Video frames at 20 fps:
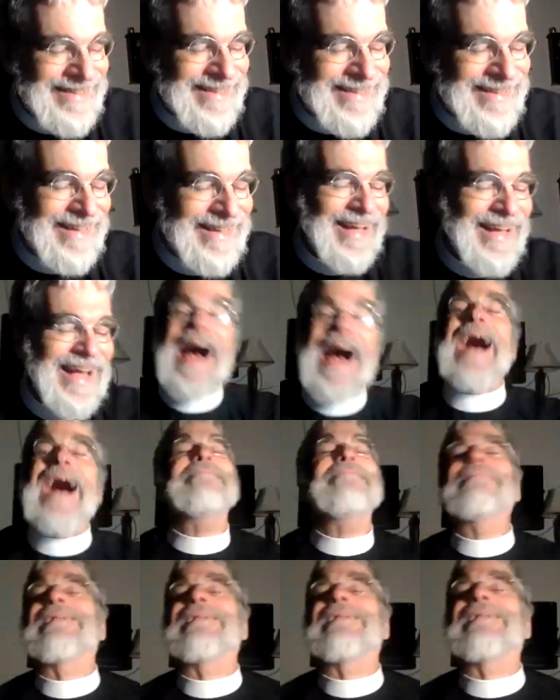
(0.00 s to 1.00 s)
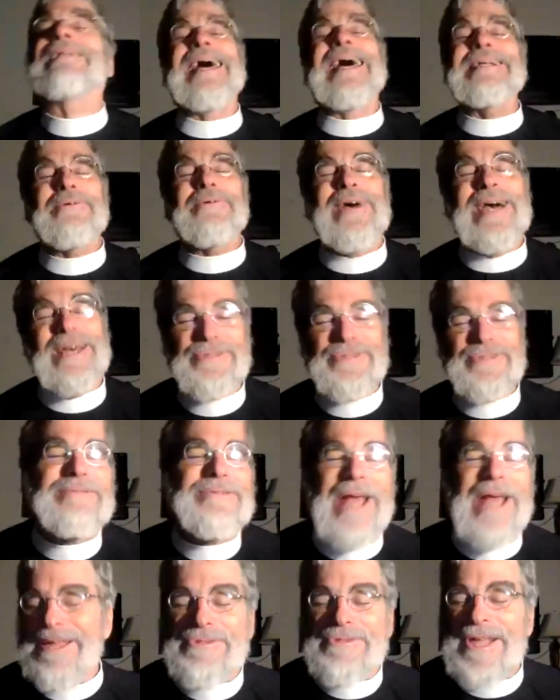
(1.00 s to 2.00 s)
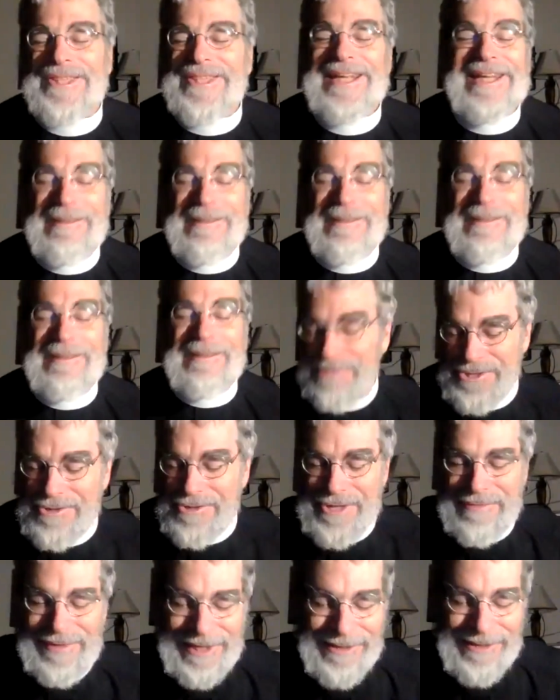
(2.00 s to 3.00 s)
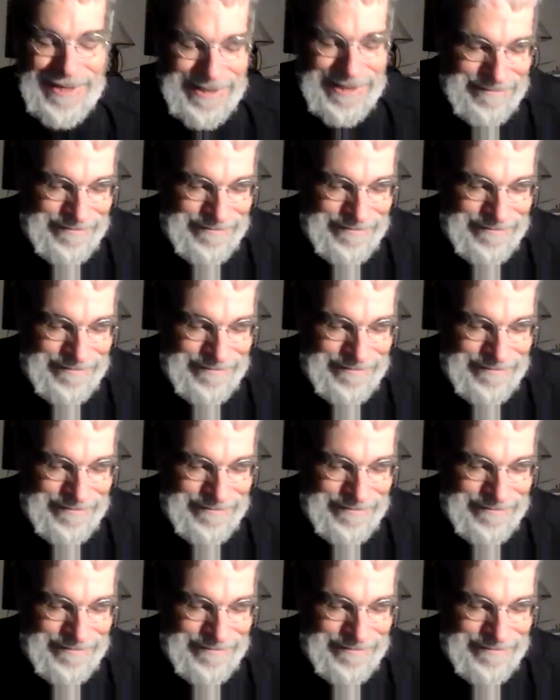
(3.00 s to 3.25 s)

I'm glad you asked. I set that up just so somebody would.